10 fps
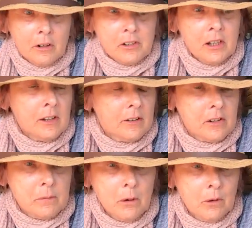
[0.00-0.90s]
and I said that
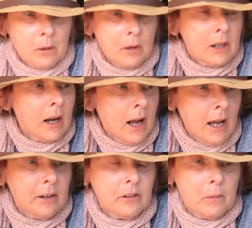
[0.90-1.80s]
this morning, we
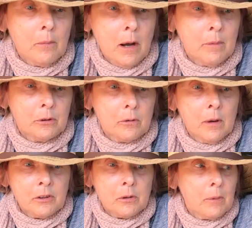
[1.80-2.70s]
can't at the moment do
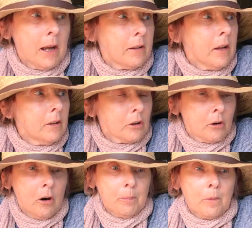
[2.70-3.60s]
much about the
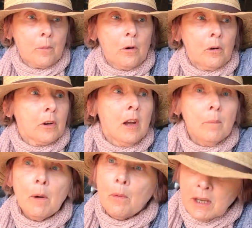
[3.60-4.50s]
corporate world,
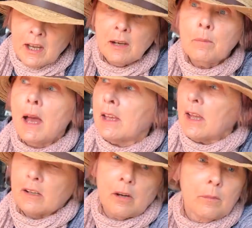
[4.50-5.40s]
but we can make
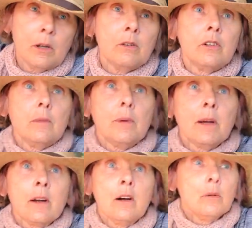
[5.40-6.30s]
our community
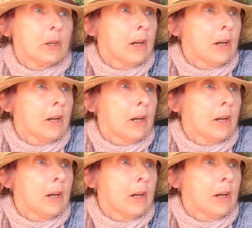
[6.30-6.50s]
better.